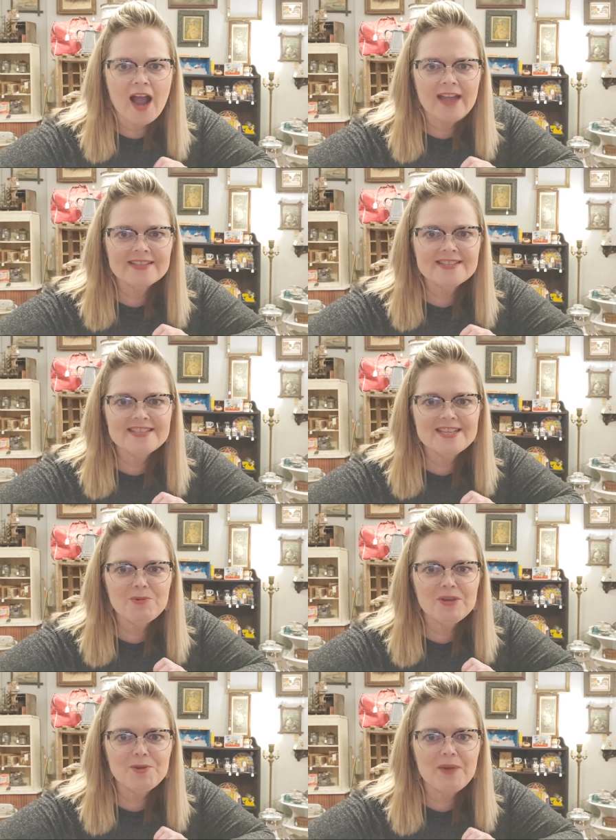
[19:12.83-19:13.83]
I can see
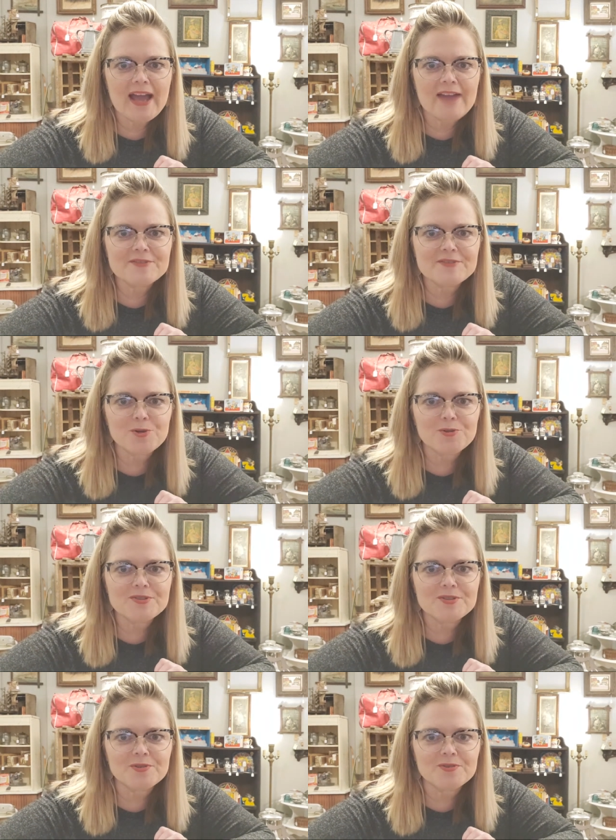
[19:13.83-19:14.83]
what you have. Circle,
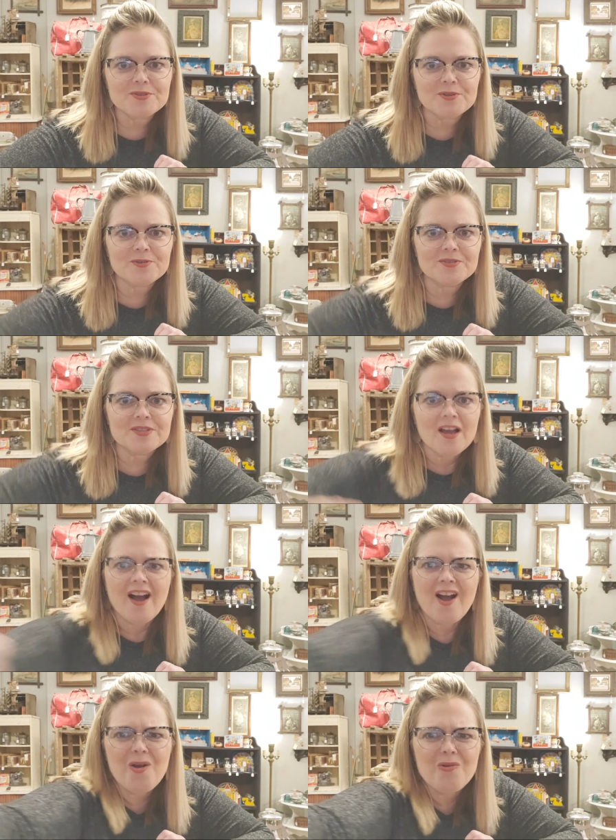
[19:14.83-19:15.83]
circle, circles.
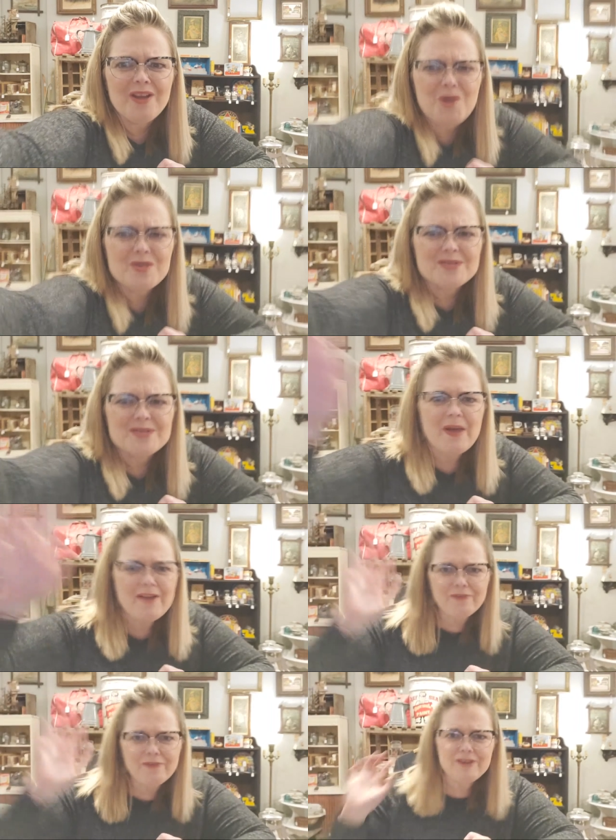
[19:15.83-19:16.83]
Oh no, is it
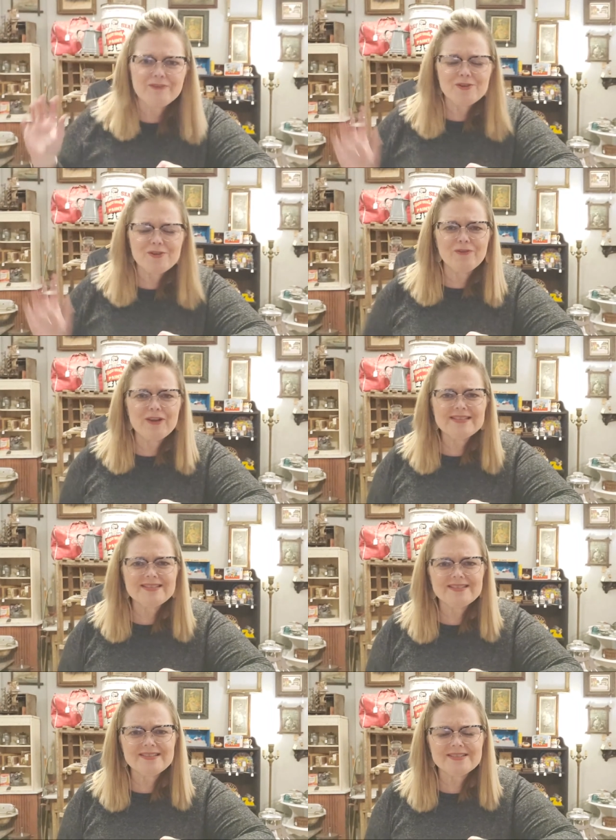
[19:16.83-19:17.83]
buffering for you,
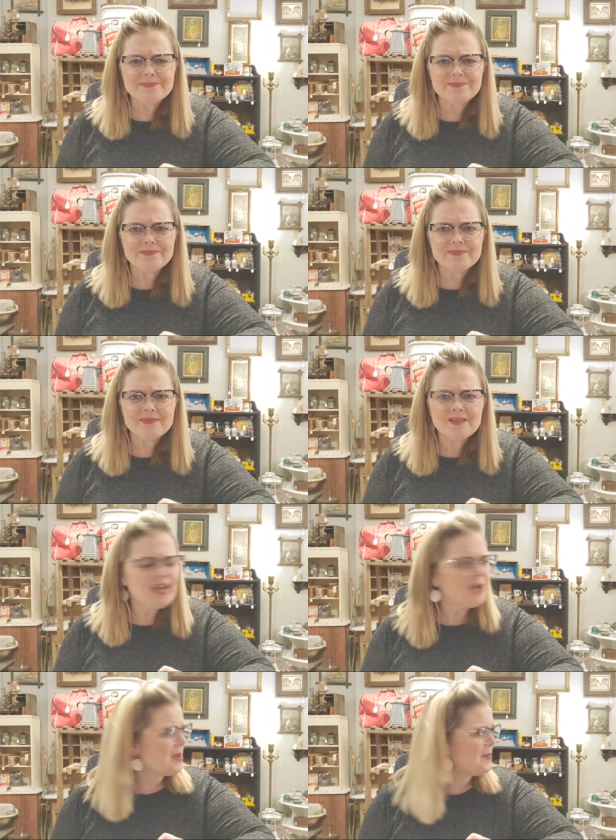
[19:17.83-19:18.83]
Francis?
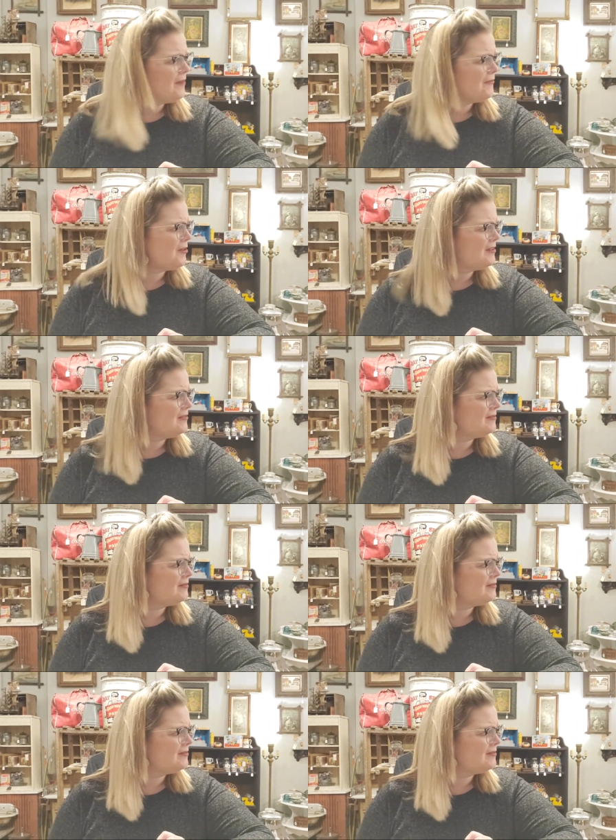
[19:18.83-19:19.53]
Am I buffering?